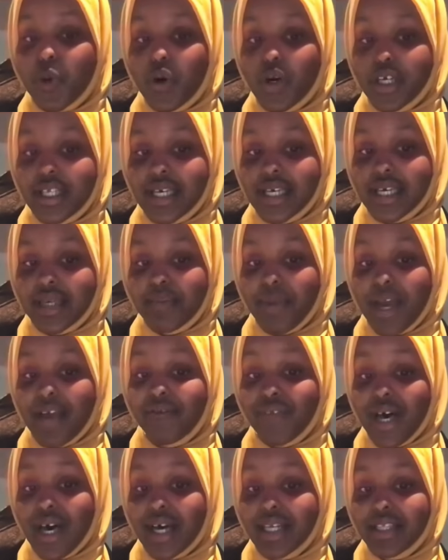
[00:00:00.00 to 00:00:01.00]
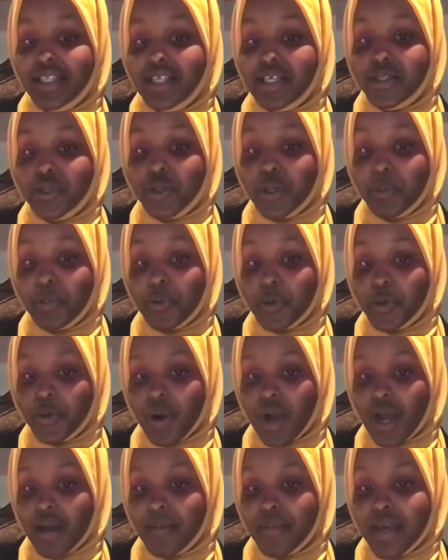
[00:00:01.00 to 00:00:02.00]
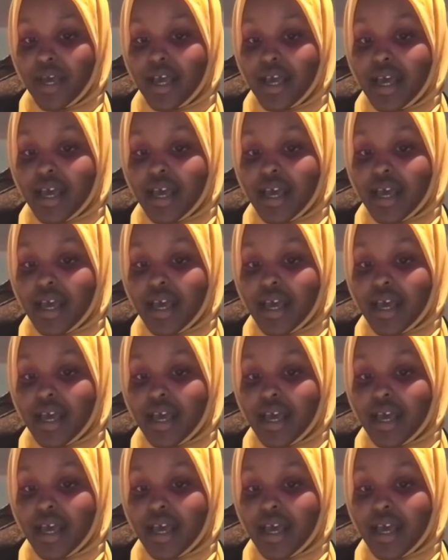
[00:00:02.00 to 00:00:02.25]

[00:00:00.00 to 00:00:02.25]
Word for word: Court did by embodying the entire program